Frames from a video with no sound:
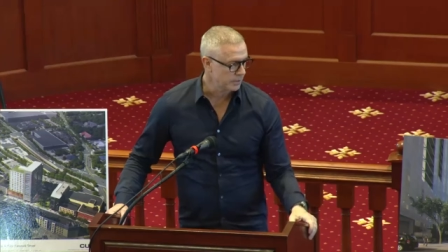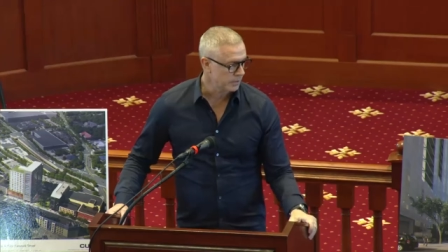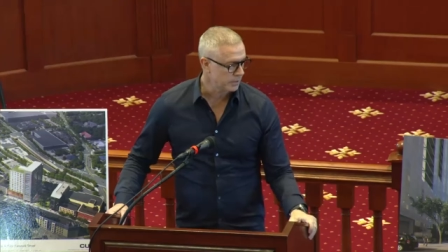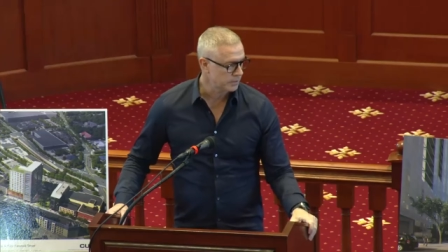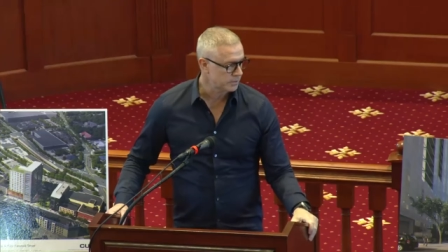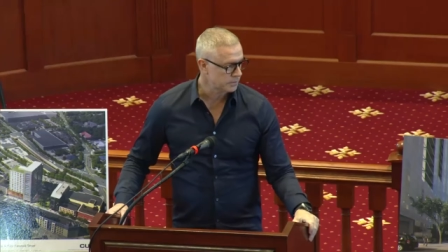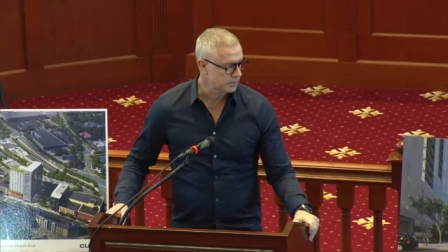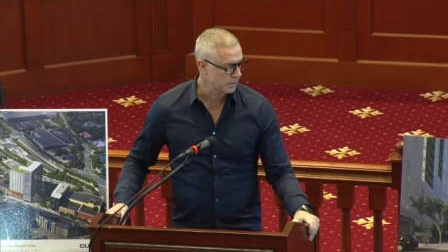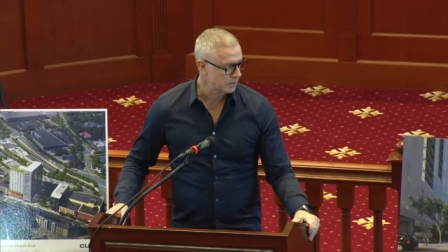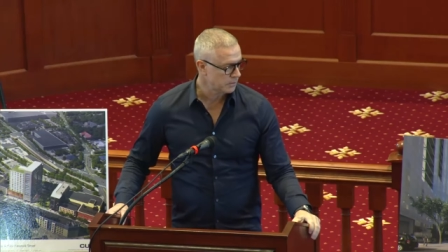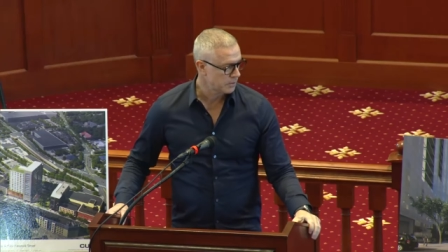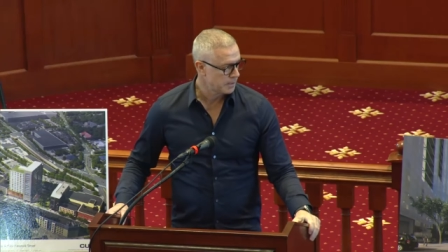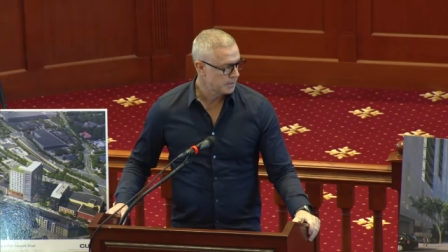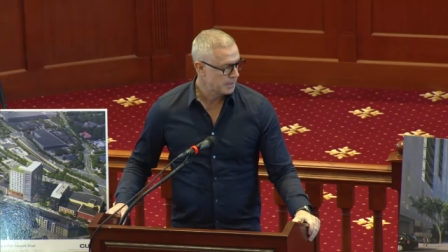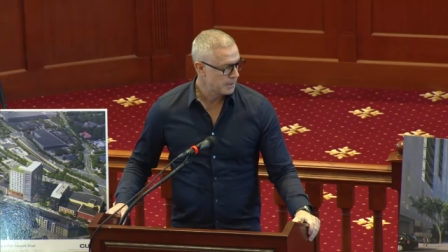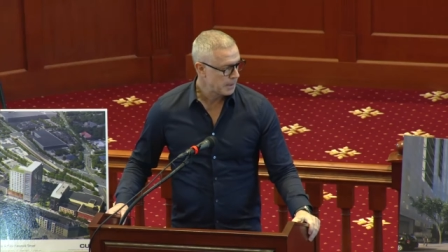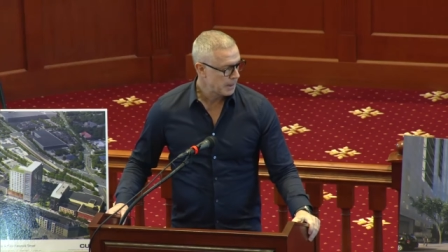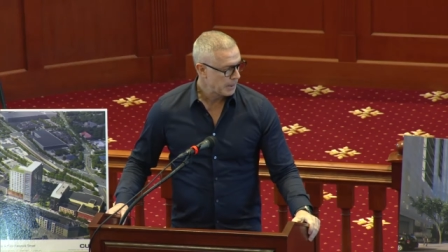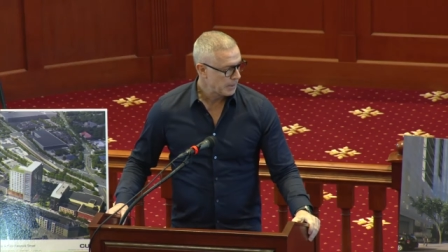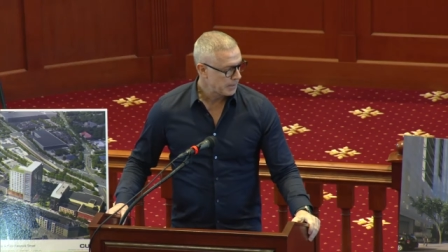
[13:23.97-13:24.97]
you know, and so
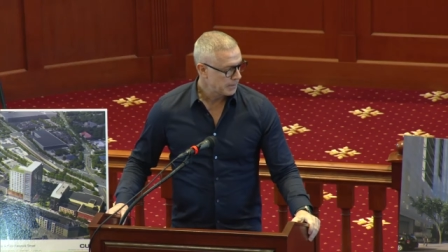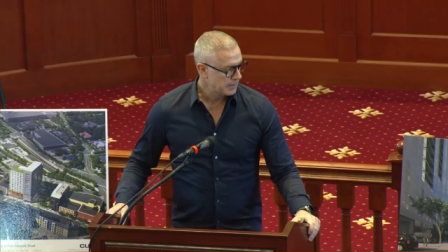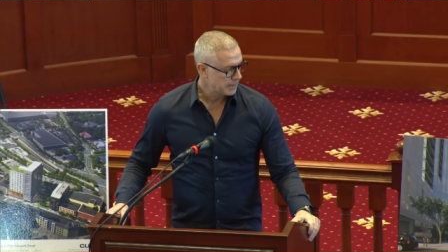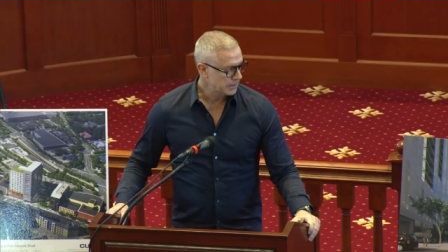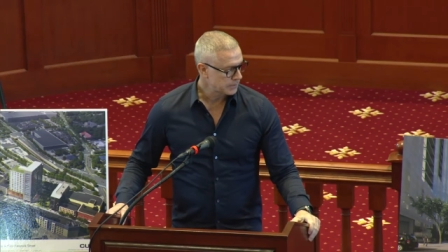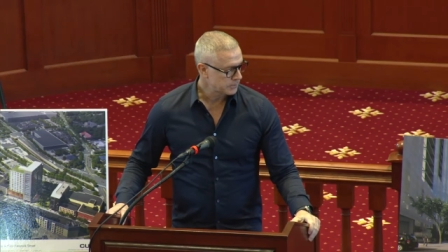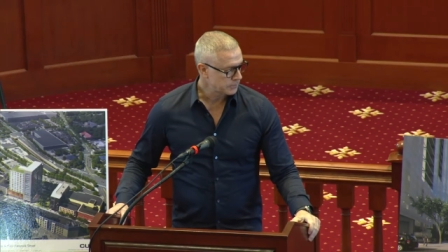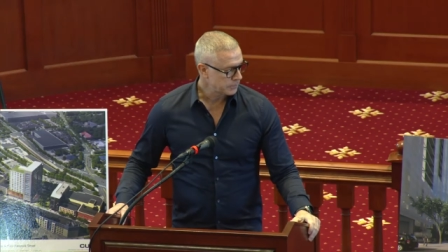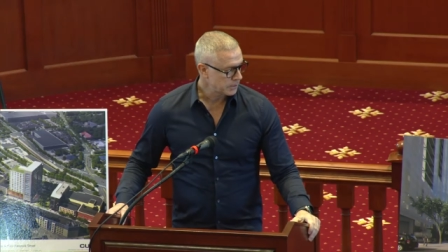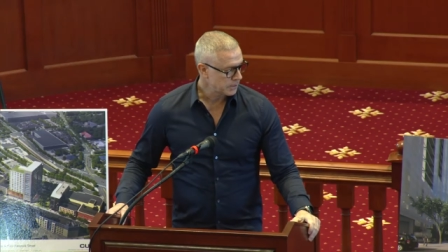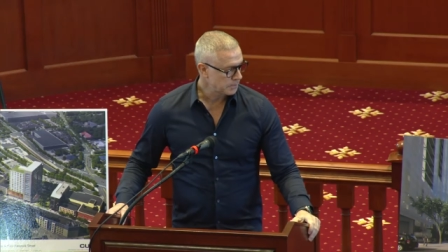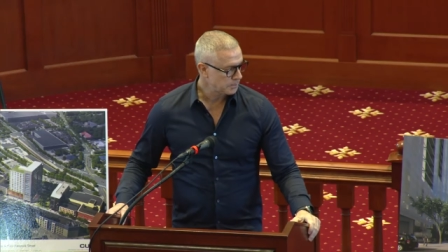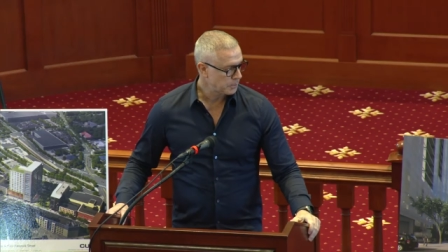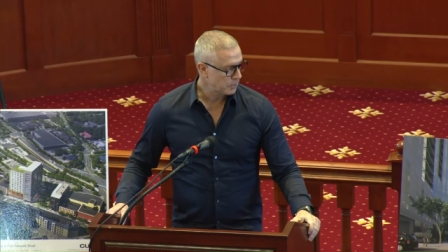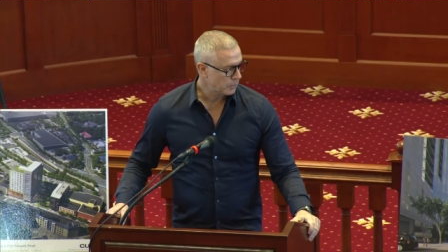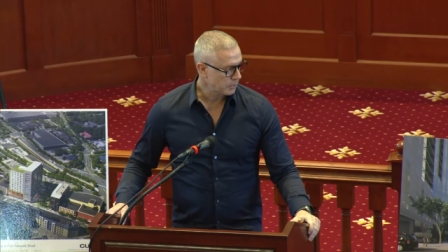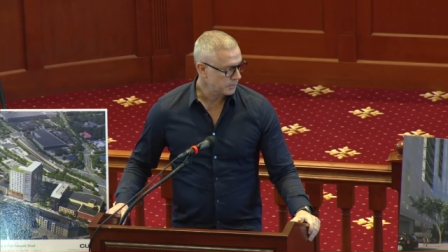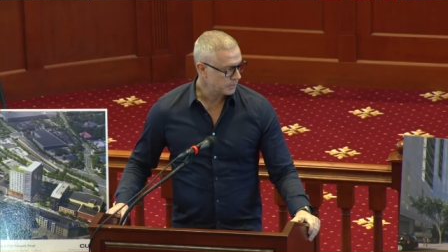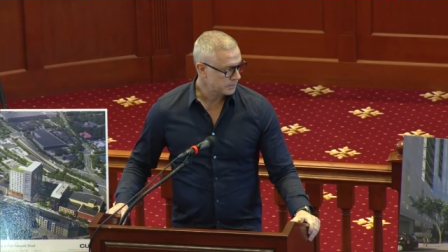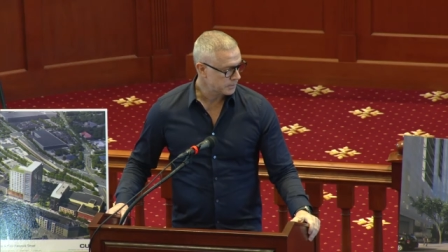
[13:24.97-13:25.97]
that's really
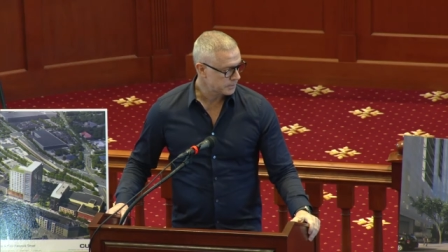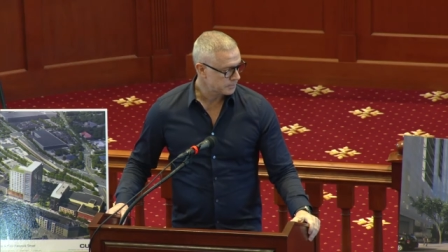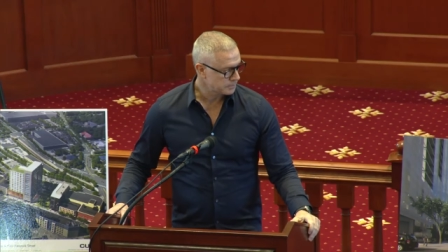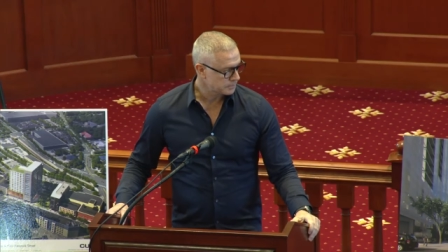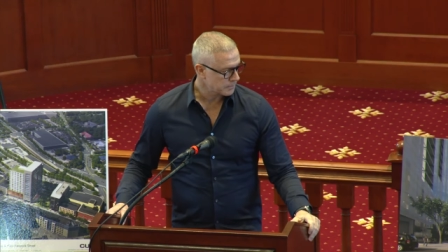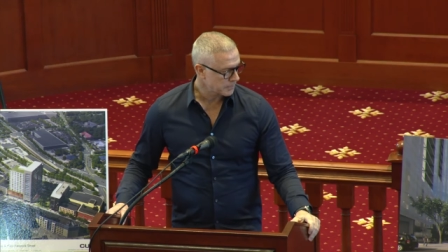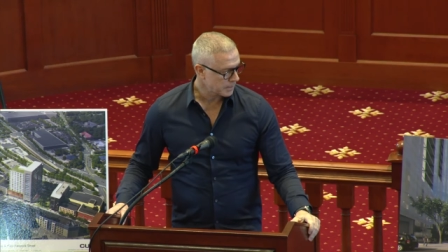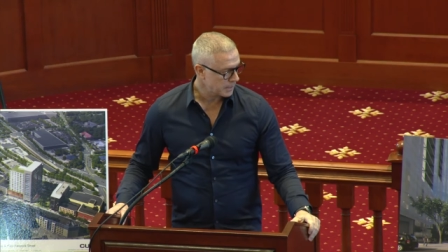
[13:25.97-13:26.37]
important.